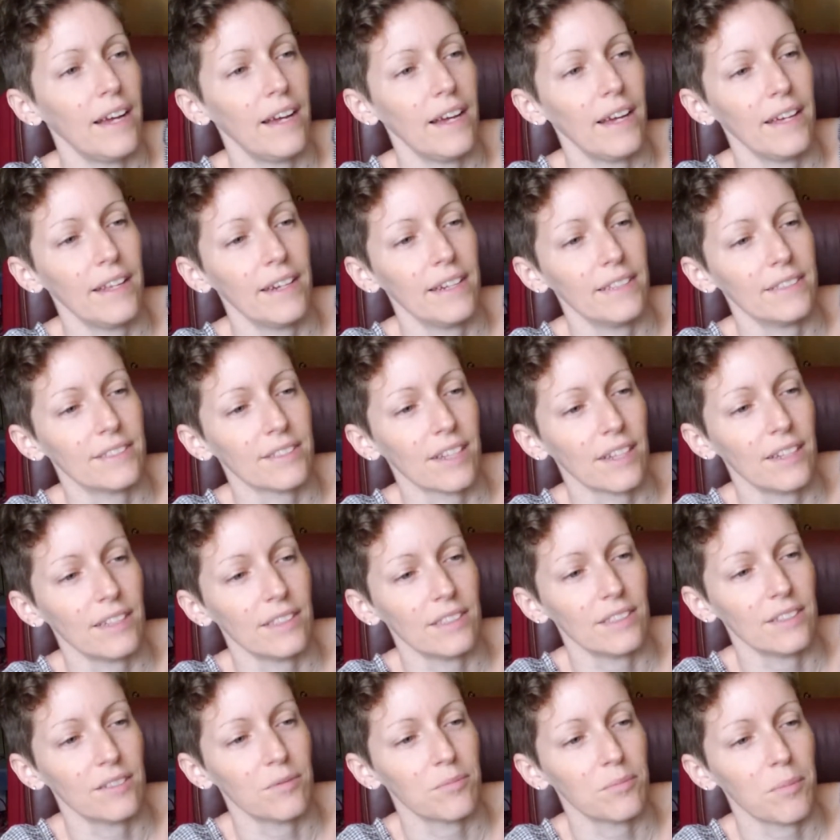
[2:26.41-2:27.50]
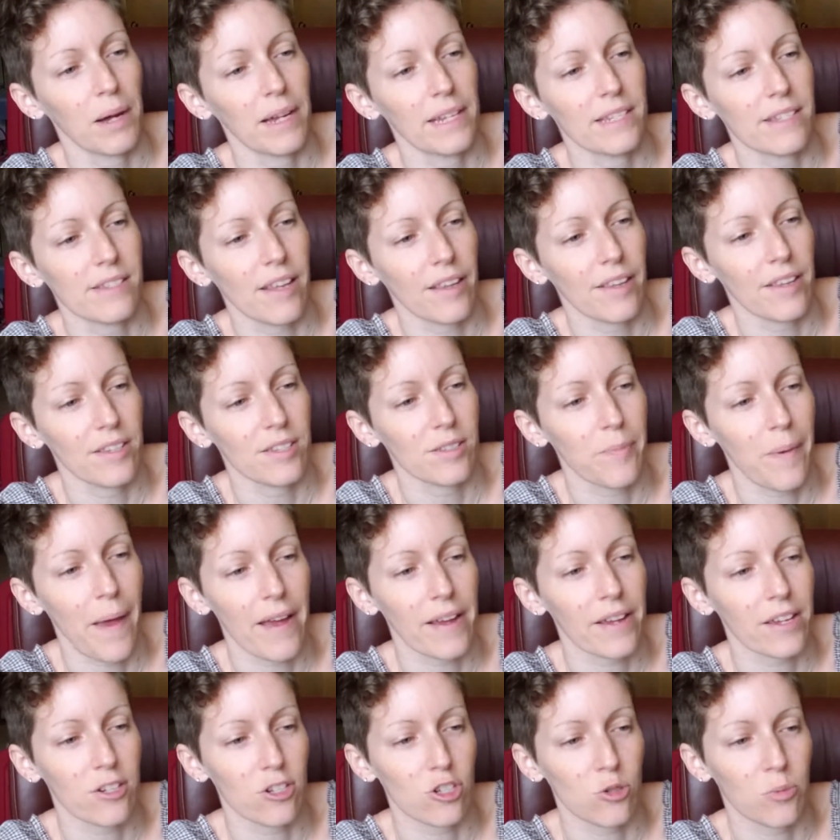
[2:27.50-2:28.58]
and it says mine says
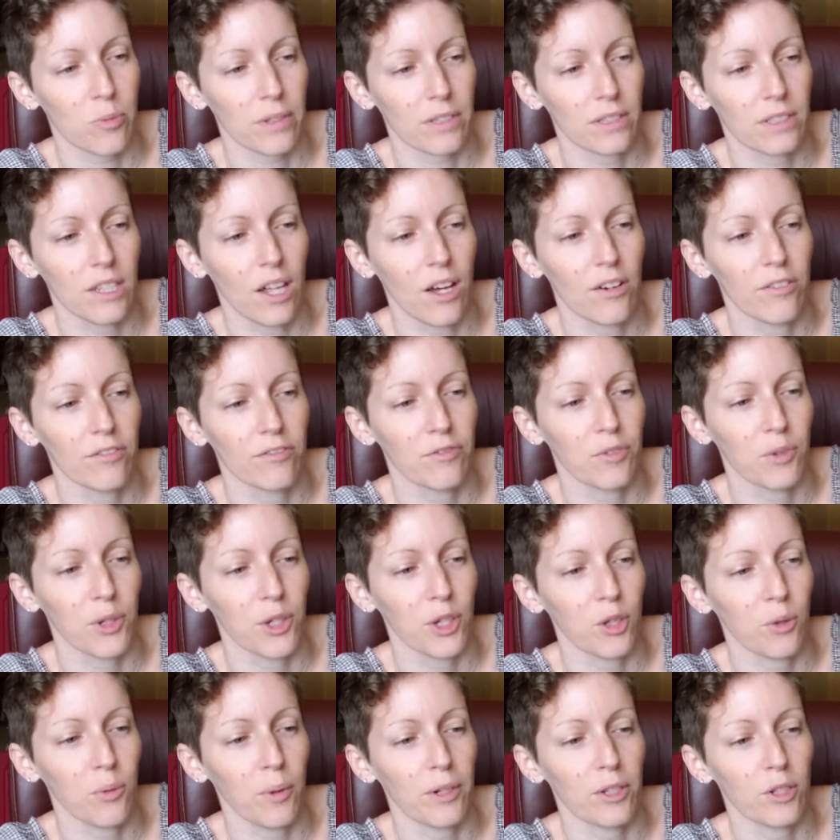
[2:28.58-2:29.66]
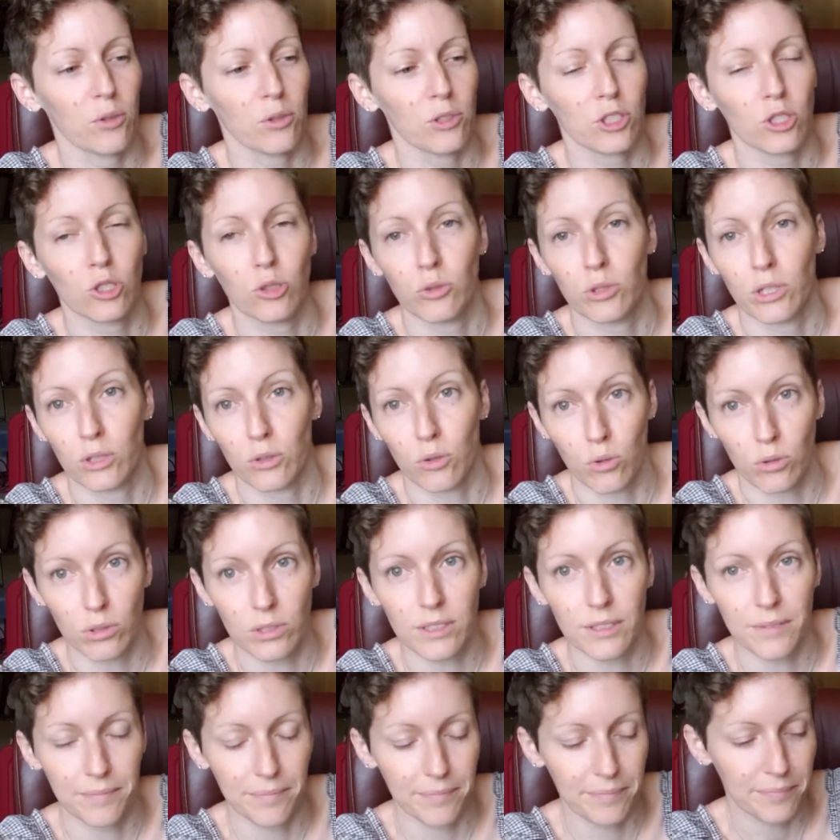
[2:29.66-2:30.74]
packaged with love for you and your two-year-old